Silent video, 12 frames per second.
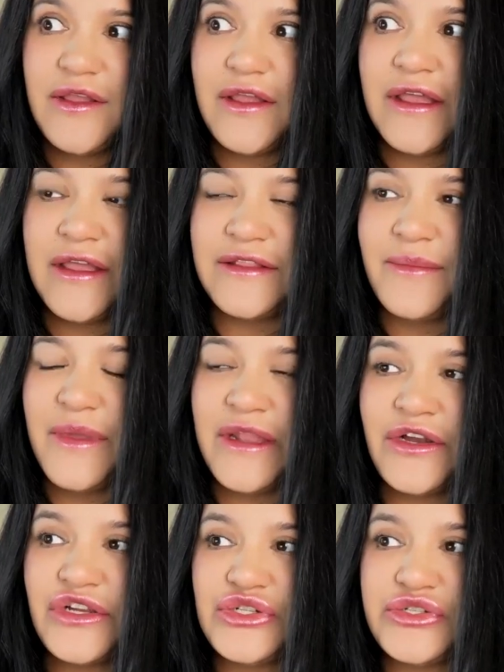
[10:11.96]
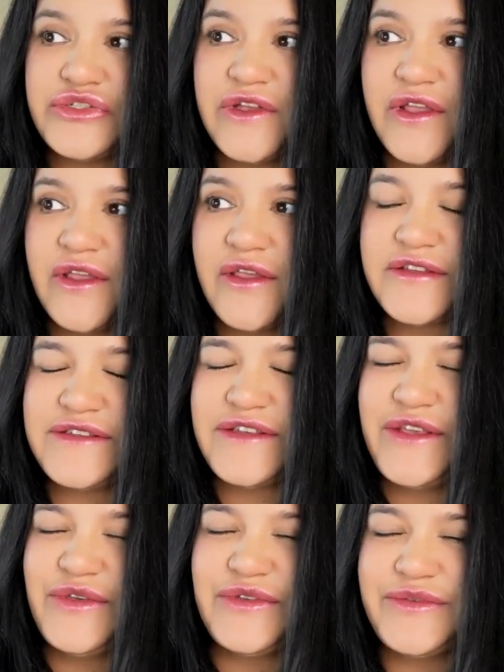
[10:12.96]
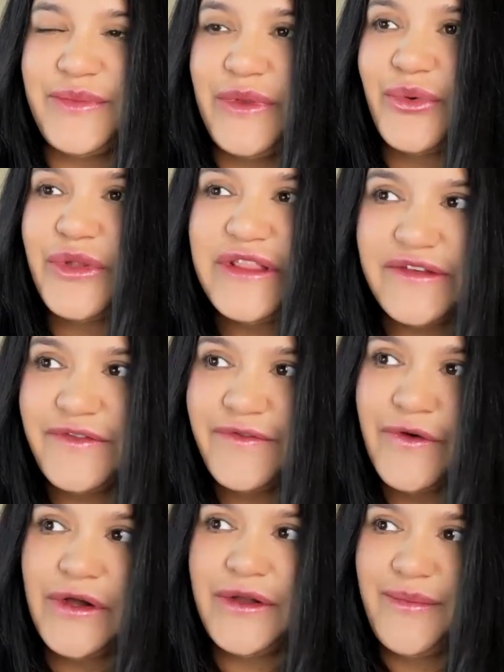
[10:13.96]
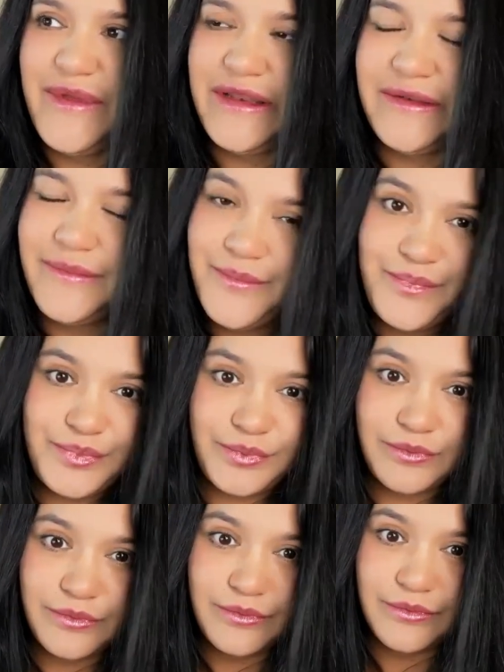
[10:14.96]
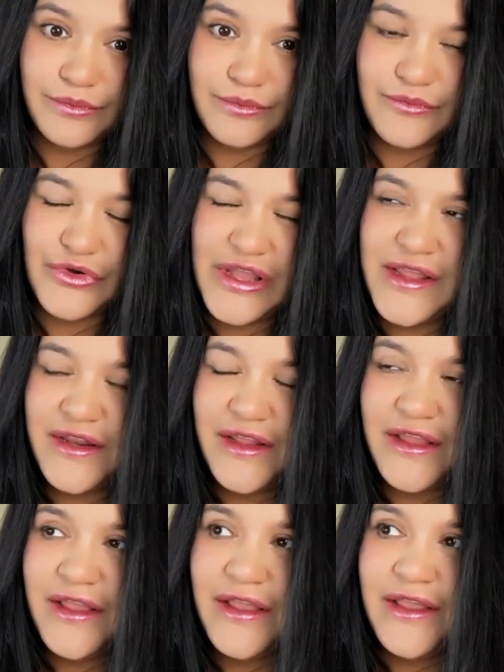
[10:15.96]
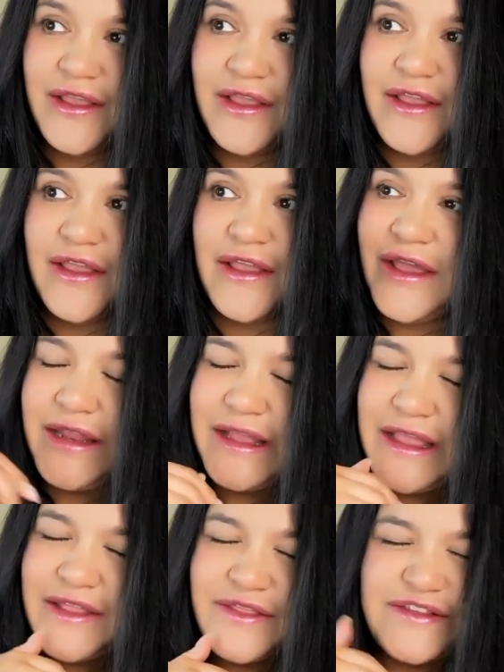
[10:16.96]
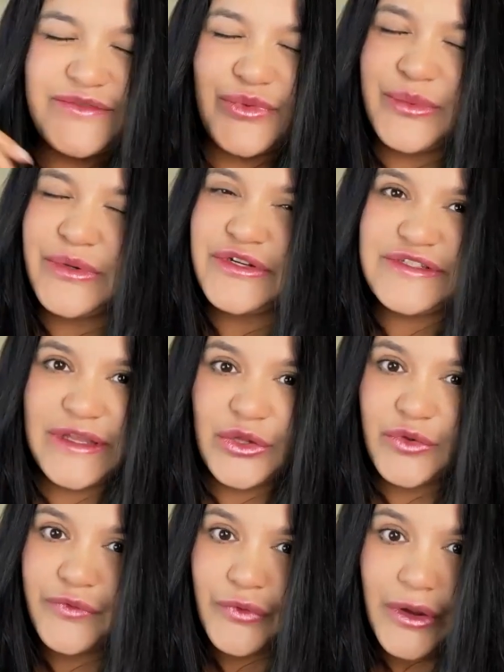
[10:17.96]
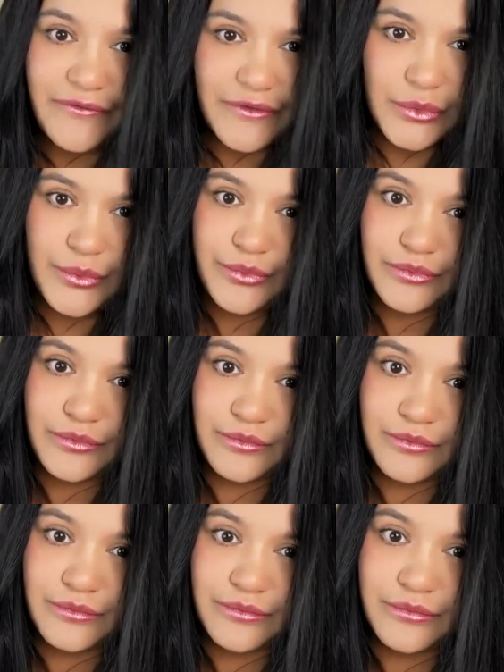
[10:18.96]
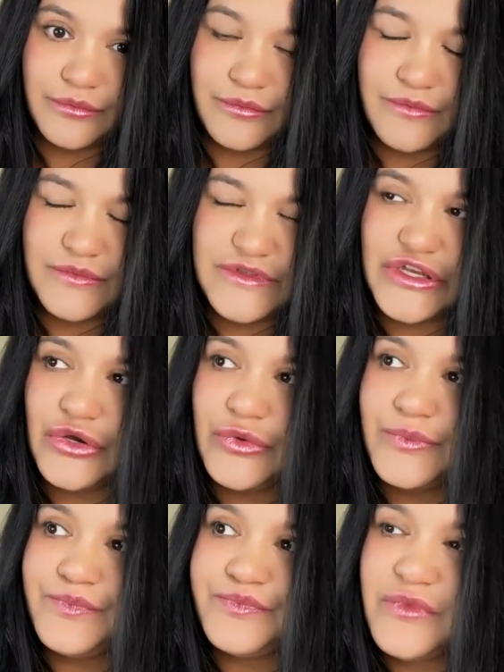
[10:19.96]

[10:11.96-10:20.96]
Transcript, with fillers: And the manager's like, excuse me, what the fuck, man? Right? And again, these women are single forever. So